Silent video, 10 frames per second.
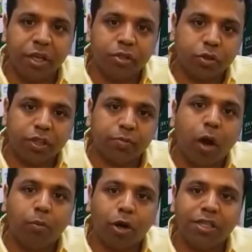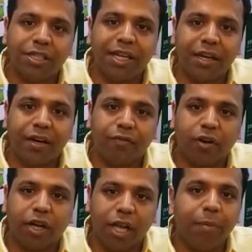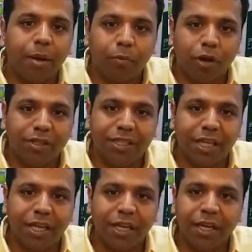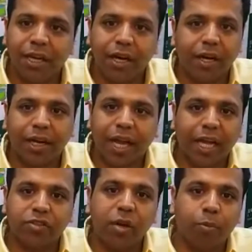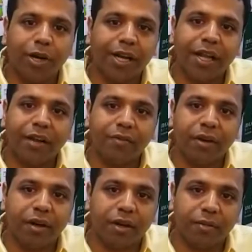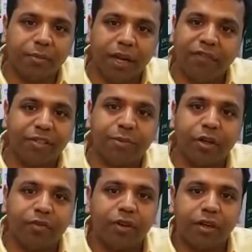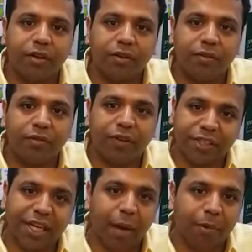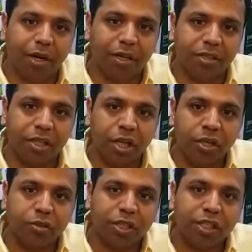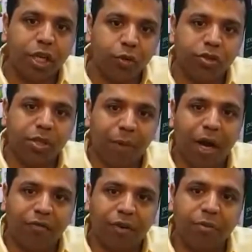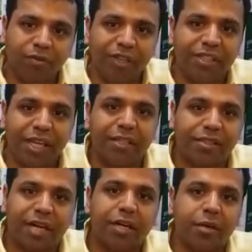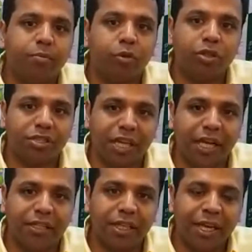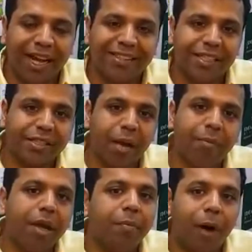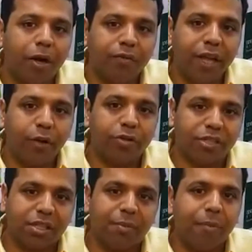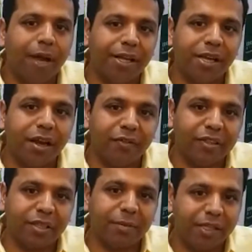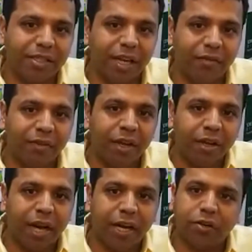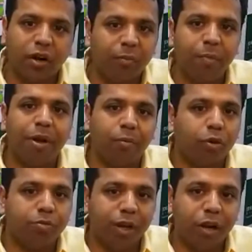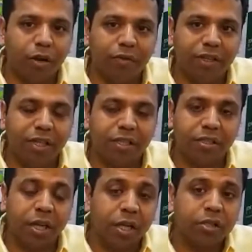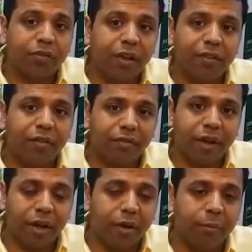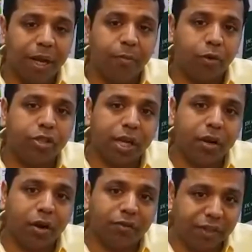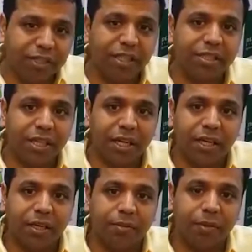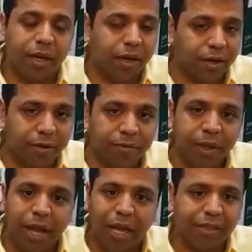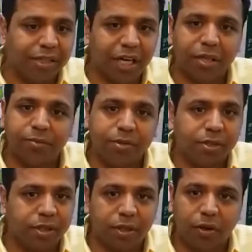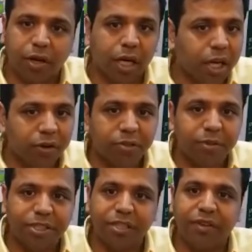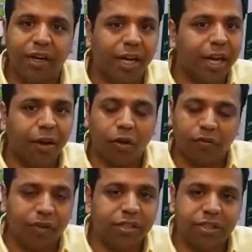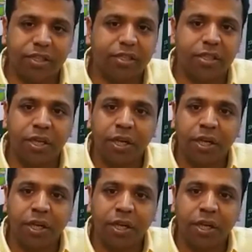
So a small policy for a keyman policy can actually protect the investment of a venture capitalist. So there's a huge demand from the VC and the startup, both the sides. And since I'm being a part of the ecosystem, I'm an angel investor myself. Right? A lot of people approach me regularly with this. So we have been approaching a lot of VCs and startups on a continuous basis. We are attending conferences.